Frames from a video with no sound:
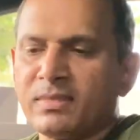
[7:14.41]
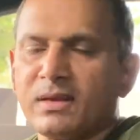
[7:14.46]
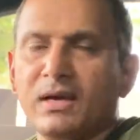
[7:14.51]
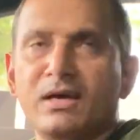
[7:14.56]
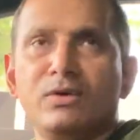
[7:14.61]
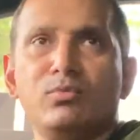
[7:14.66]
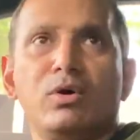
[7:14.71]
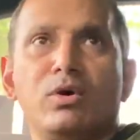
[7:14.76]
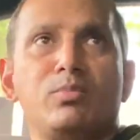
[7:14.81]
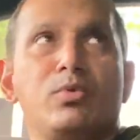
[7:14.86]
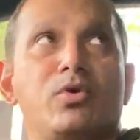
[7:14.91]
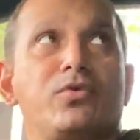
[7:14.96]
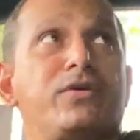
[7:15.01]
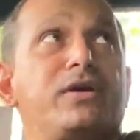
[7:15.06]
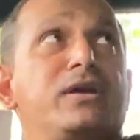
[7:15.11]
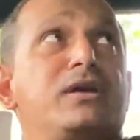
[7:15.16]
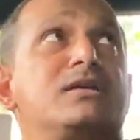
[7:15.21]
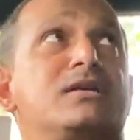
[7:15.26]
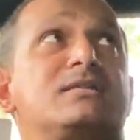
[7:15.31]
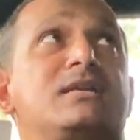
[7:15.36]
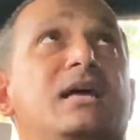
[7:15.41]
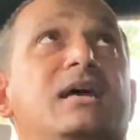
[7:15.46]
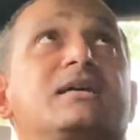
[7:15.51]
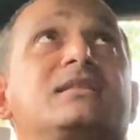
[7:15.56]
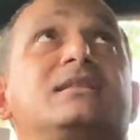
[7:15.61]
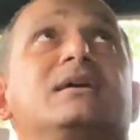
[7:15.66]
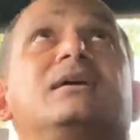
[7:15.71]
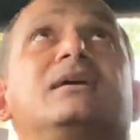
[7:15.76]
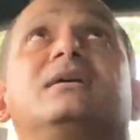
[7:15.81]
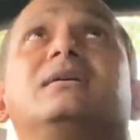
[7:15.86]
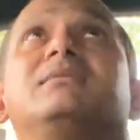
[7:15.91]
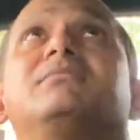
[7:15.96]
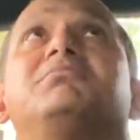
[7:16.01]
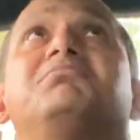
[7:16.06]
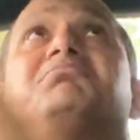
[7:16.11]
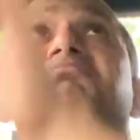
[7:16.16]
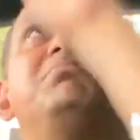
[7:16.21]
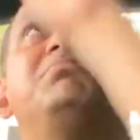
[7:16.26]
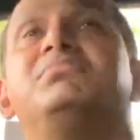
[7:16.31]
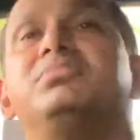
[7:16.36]
And one more thing is like the
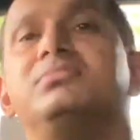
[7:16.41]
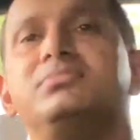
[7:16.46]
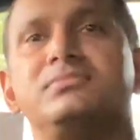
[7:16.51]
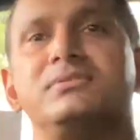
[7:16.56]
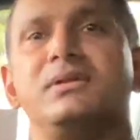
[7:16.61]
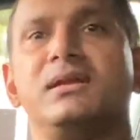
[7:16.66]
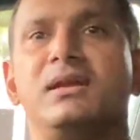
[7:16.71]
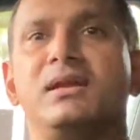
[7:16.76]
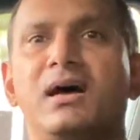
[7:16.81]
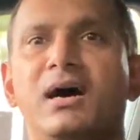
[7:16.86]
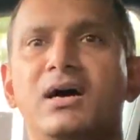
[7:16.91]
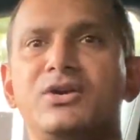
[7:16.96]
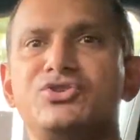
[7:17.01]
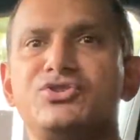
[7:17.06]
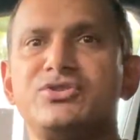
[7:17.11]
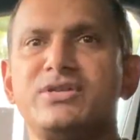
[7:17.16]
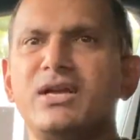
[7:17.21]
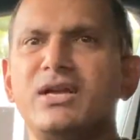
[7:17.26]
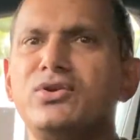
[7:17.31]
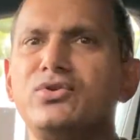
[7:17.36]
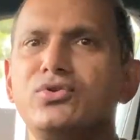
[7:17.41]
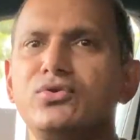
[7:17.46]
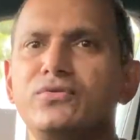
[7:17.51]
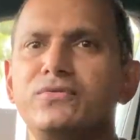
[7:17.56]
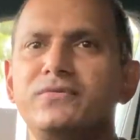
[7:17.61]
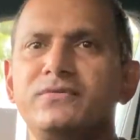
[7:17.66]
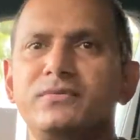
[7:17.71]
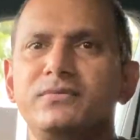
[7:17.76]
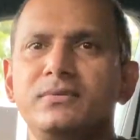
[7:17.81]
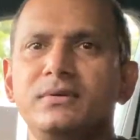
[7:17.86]
large sunroof.